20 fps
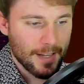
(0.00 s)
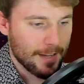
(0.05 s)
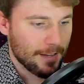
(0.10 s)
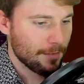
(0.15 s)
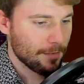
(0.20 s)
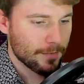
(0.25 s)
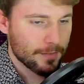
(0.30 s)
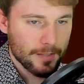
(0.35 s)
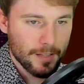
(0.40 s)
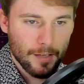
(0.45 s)
and it
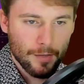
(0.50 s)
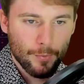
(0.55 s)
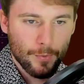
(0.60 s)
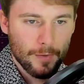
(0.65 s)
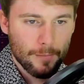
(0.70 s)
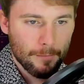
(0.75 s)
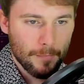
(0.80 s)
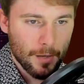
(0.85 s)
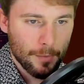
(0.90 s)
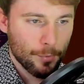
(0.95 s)
looks like
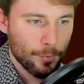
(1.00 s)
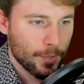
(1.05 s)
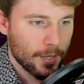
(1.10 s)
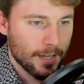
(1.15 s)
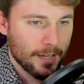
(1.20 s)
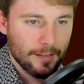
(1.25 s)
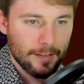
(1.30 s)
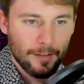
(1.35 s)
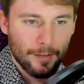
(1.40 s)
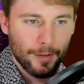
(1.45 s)
maybe we
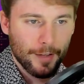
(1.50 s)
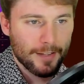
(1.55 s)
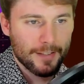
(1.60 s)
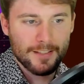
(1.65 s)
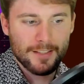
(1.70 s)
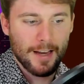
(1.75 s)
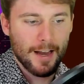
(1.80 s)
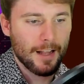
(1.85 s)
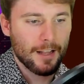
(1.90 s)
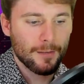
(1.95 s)
get a little
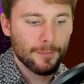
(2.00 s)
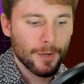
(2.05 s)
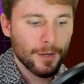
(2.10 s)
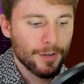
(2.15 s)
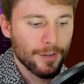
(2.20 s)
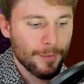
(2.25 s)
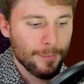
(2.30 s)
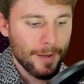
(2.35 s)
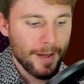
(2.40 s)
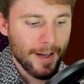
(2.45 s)
Excalibur
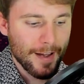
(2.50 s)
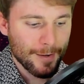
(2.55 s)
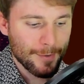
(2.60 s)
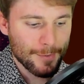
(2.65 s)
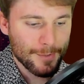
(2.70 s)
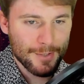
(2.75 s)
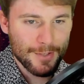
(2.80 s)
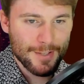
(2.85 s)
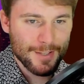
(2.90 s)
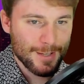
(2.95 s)
in the back,
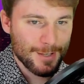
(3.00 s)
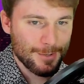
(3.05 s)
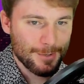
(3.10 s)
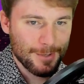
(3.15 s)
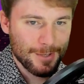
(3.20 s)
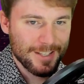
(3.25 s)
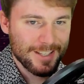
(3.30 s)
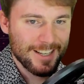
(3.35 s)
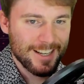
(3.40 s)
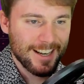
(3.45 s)
which is
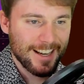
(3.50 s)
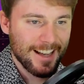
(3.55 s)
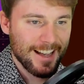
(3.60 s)
interesting.